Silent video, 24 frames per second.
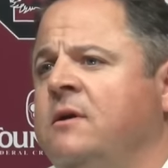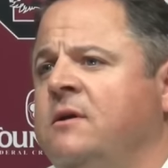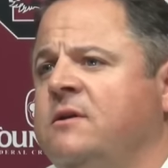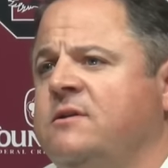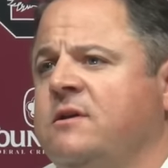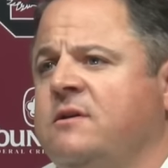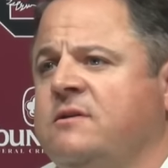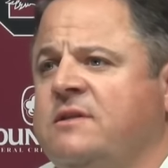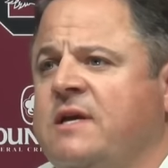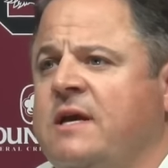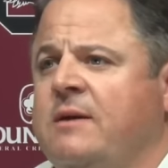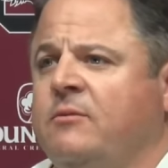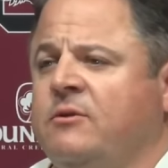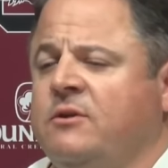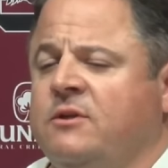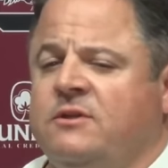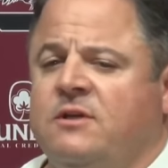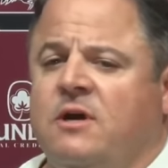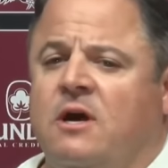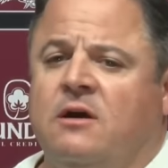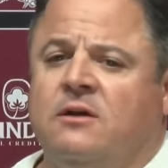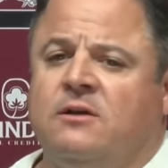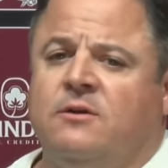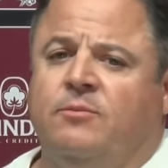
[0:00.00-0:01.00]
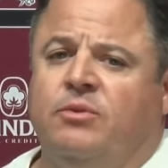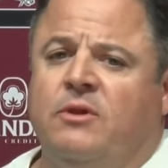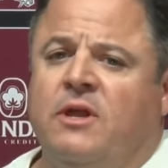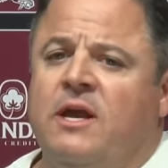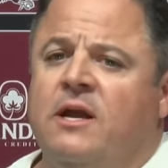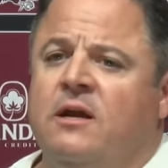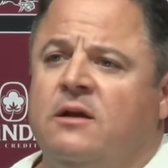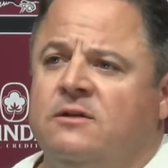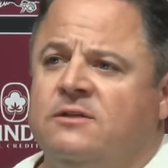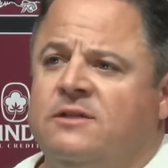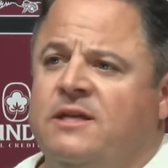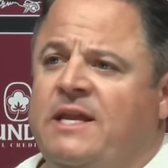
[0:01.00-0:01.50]
So I was able to talk to
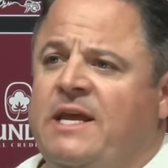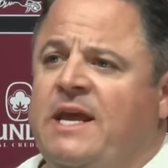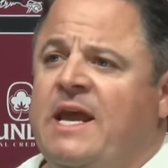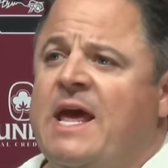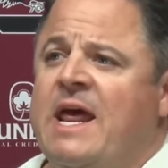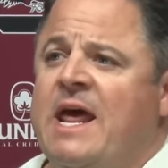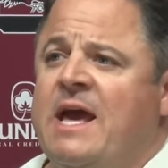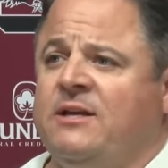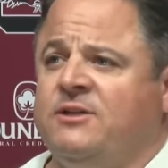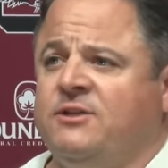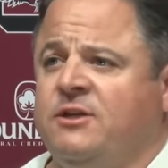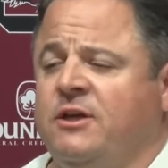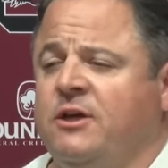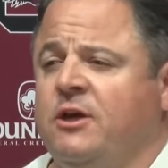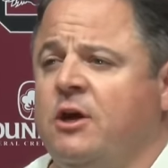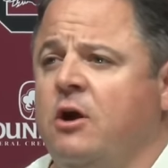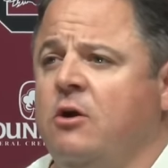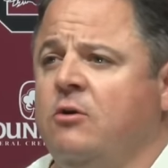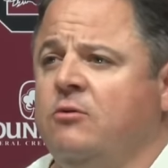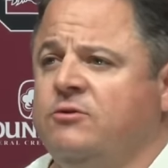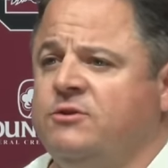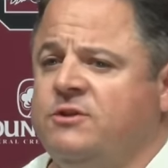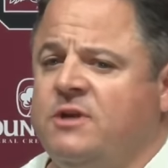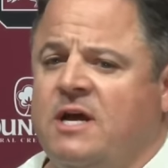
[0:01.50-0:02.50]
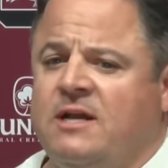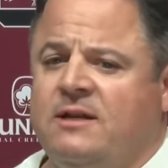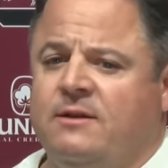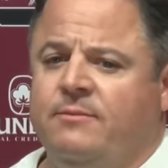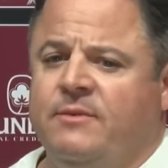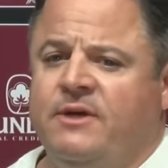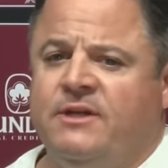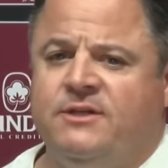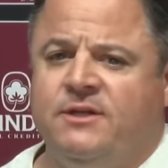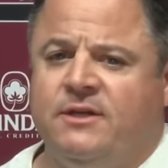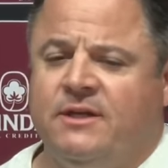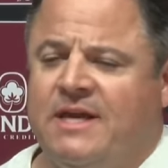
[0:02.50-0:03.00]
players that he actually coached, not to
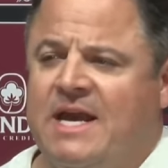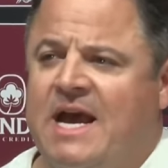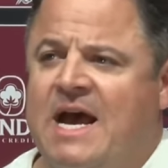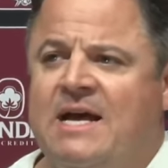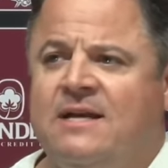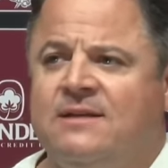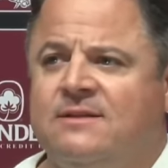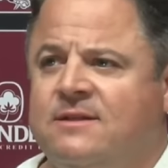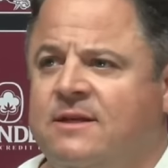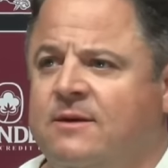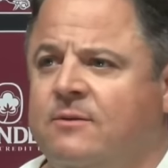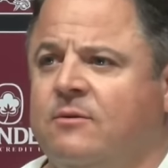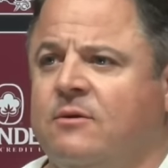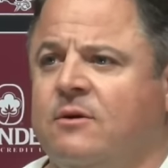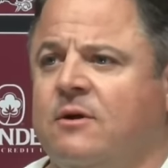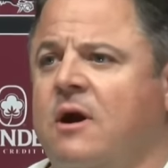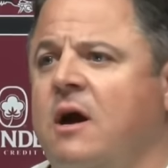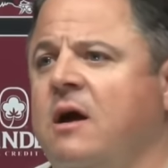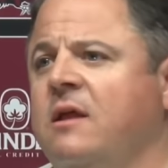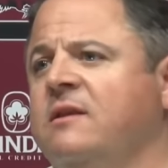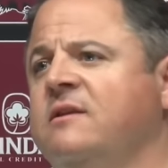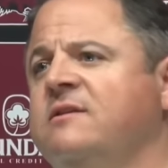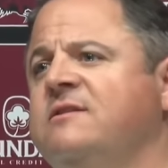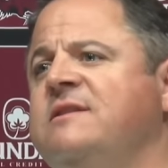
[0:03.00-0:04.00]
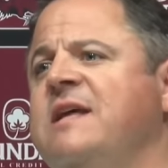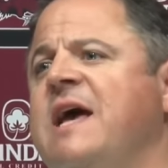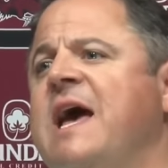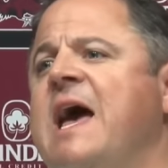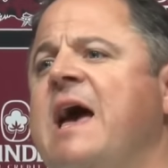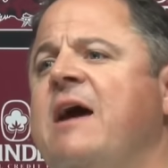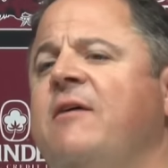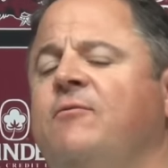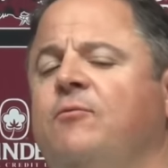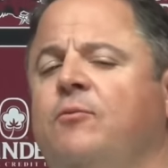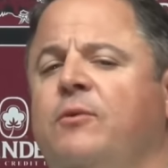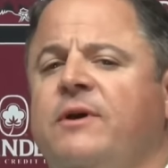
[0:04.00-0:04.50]
mention guys that were on the
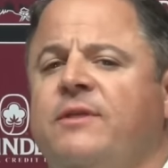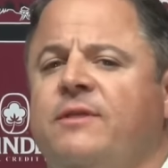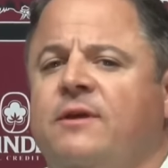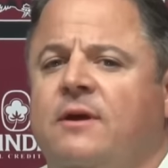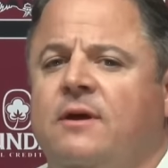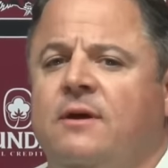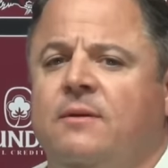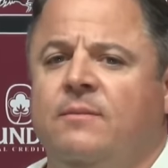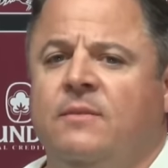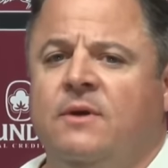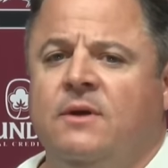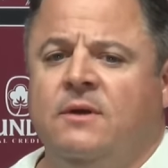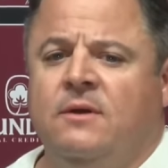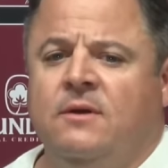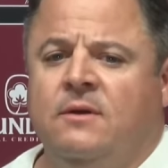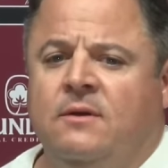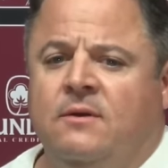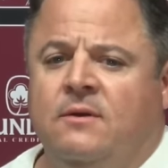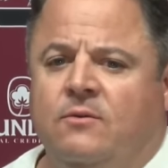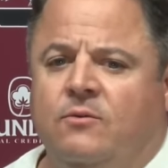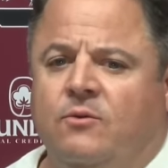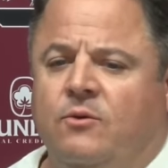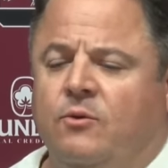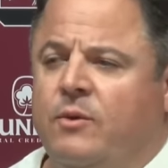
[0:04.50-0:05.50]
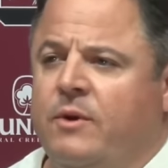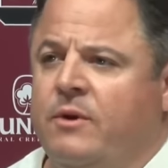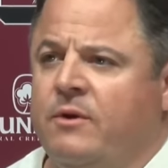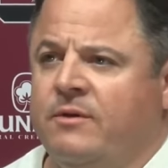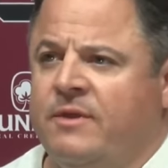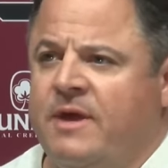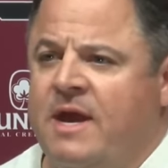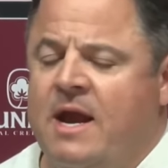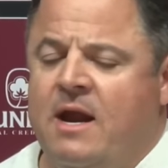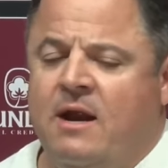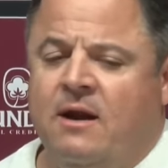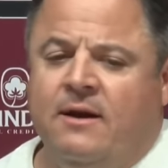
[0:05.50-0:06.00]
staff with him when we
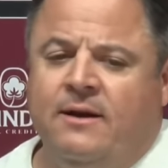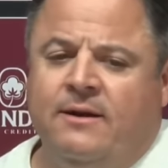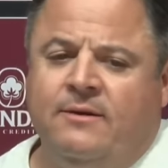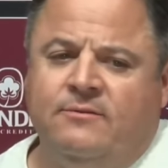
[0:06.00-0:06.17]
were there.